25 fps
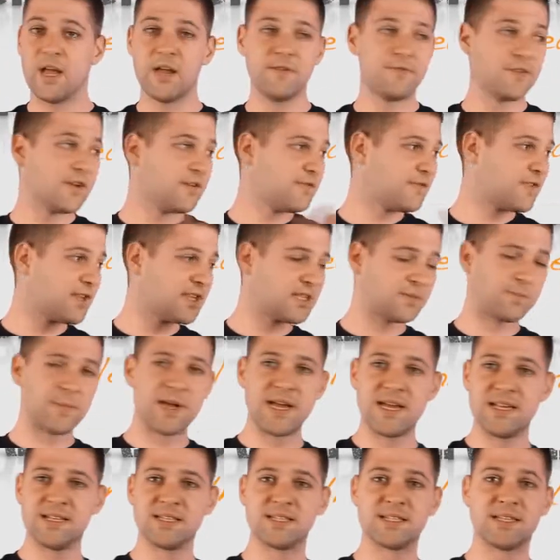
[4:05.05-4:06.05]
Even if this
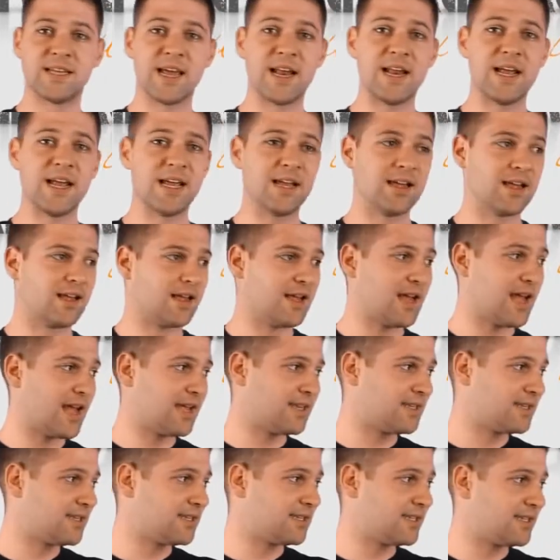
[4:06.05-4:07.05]
means getting
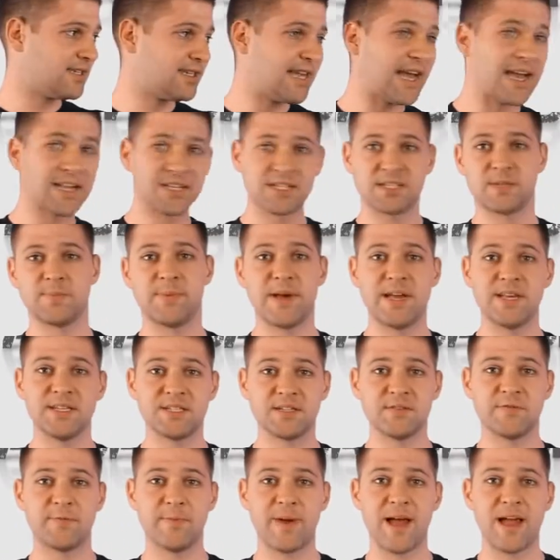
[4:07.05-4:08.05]
a test
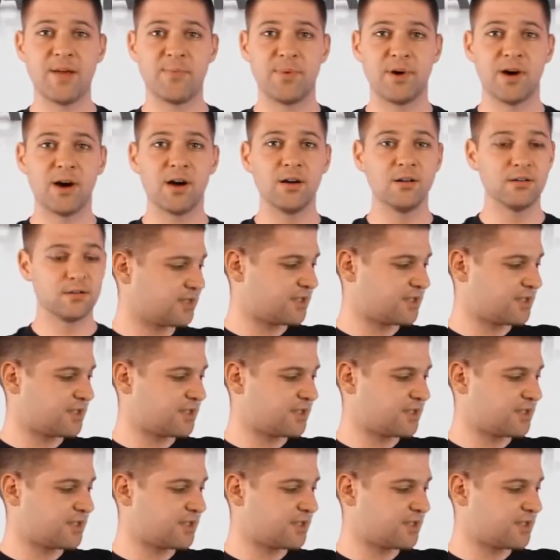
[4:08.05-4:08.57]
piece of paper,